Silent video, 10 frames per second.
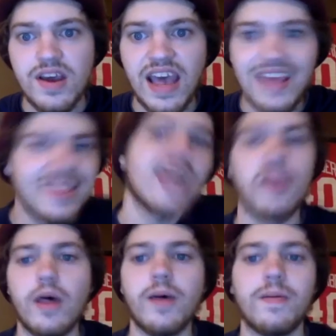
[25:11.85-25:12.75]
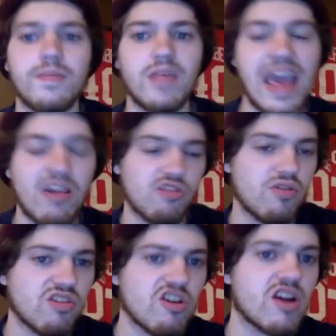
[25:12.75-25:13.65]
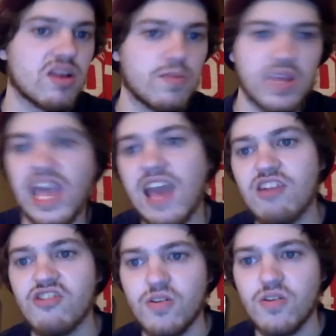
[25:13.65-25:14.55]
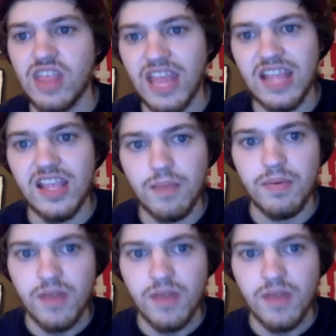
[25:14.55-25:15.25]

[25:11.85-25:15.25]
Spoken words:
And then the Astros started to be the Astros and ended up